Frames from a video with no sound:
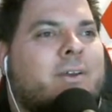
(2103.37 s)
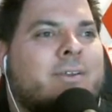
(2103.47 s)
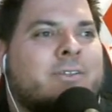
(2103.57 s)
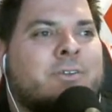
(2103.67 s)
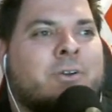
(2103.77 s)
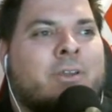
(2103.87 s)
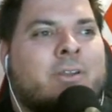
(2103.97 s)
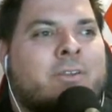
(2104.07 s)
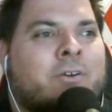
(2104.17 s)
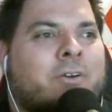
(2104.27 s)
is turning it
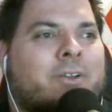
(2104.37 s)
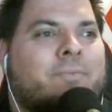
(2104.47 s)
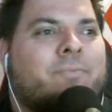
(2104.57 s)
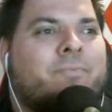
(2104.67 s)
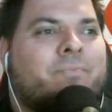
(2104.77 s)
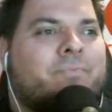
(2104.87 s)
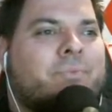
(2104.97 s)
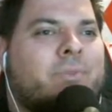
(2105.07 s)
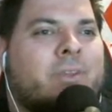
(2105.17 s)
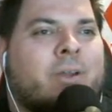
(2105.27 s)
into Artie.
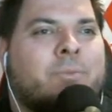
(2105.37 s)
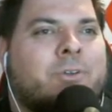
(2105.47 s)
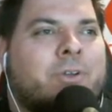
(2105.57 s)
I'm sure